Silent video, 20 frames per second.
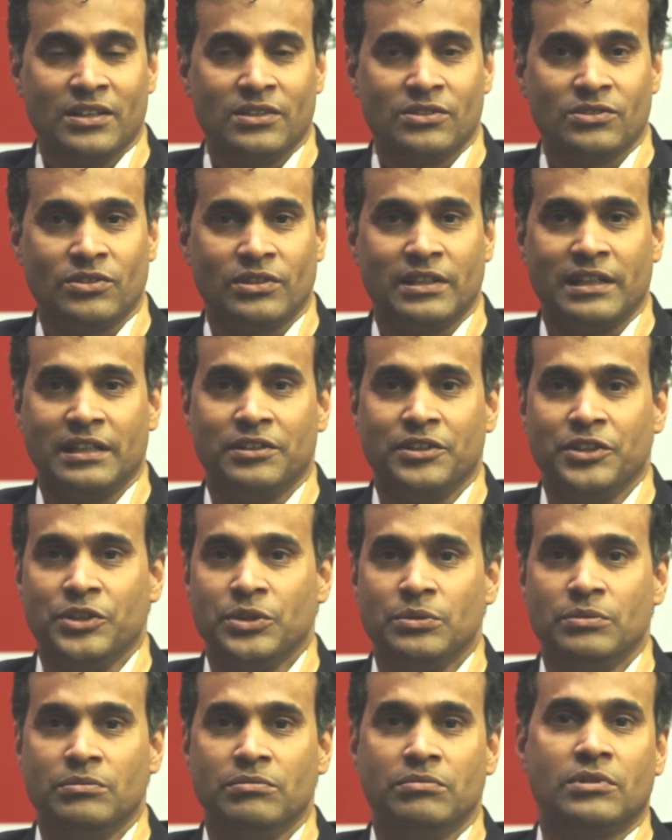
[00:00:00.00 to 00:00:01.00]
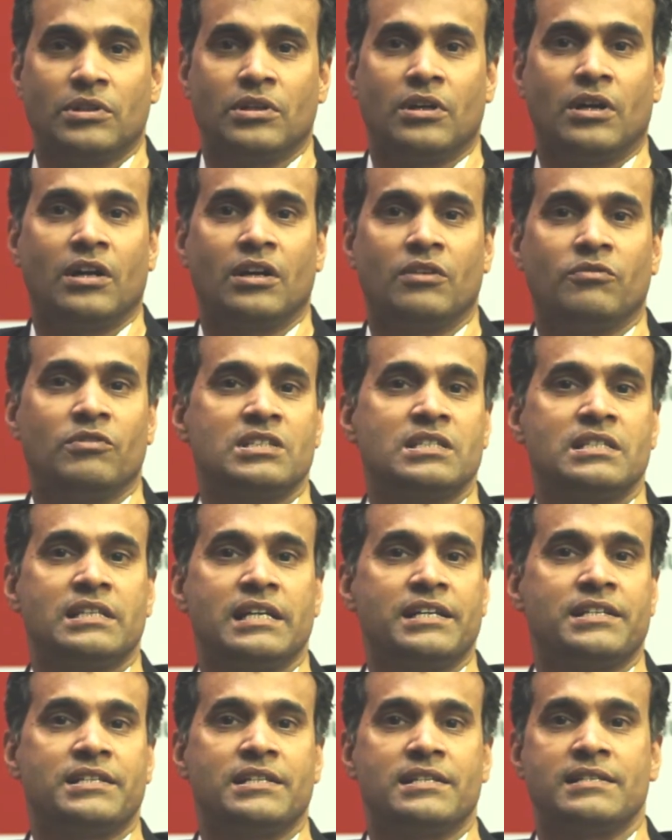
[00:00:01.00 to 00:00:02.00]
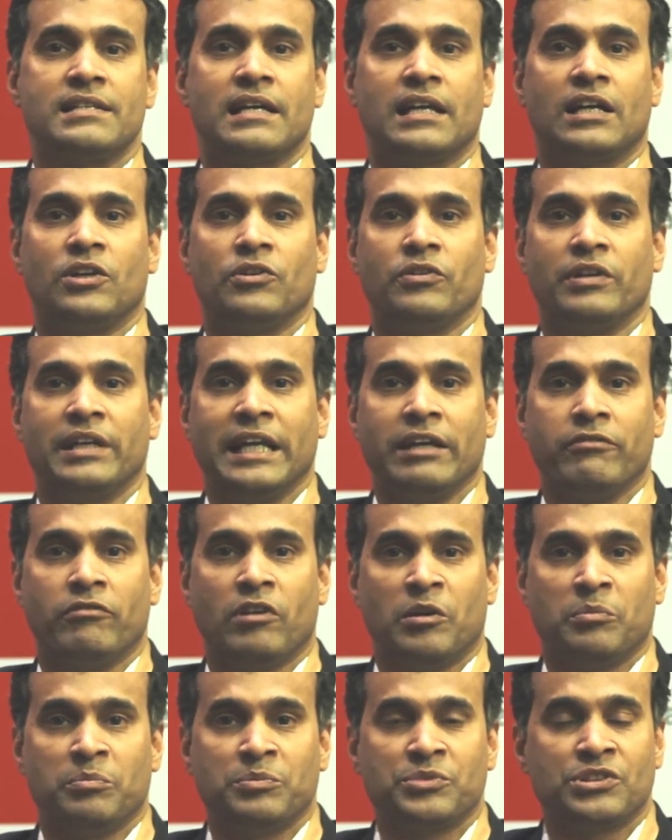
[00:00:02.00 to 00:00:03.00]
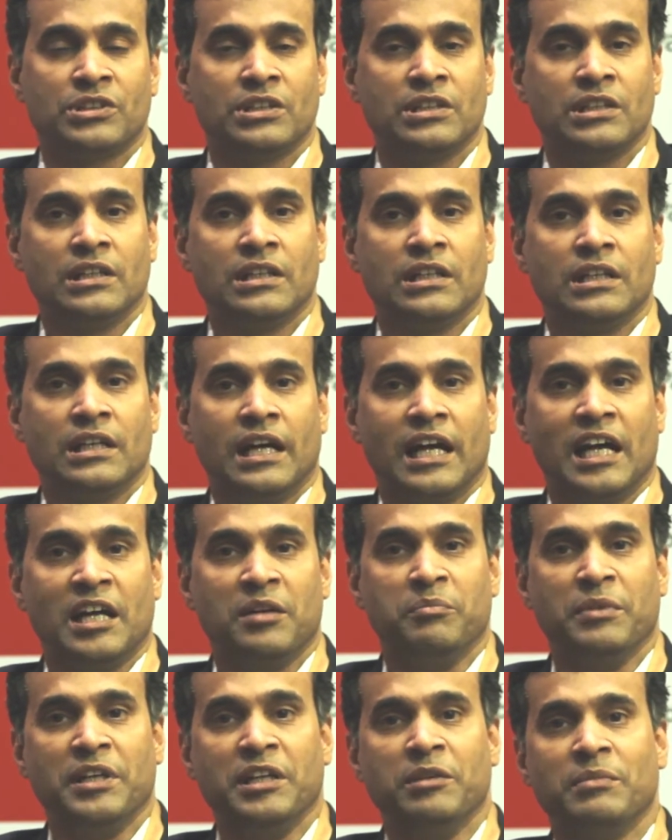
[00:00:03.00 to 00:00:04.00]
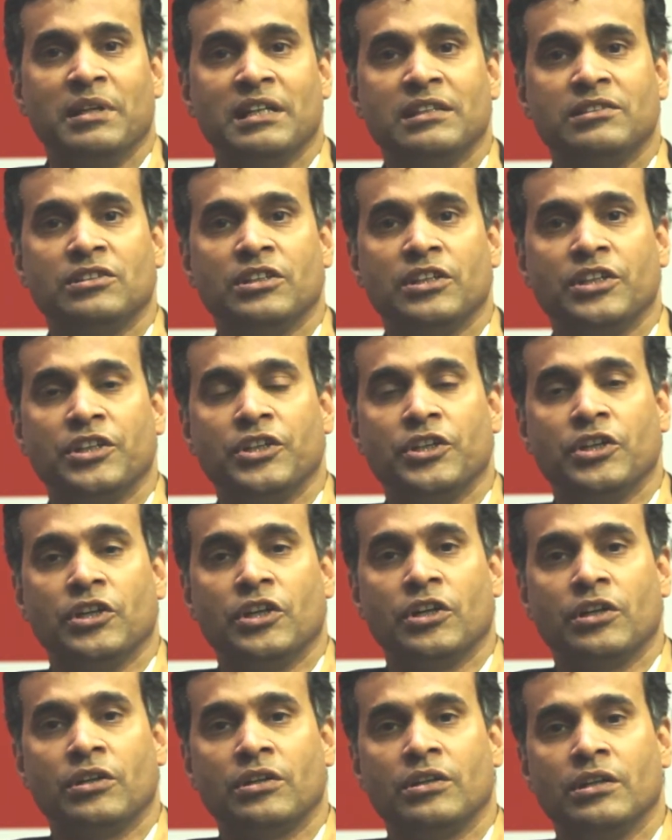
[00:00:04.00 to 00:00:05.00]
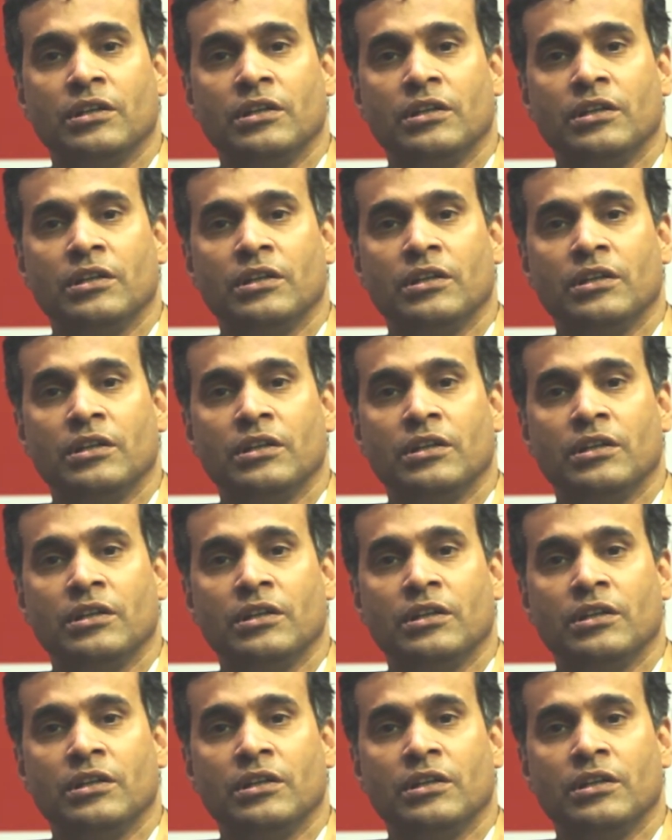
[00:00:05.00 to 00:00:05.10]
So the new conversations around DevOps and minimizing your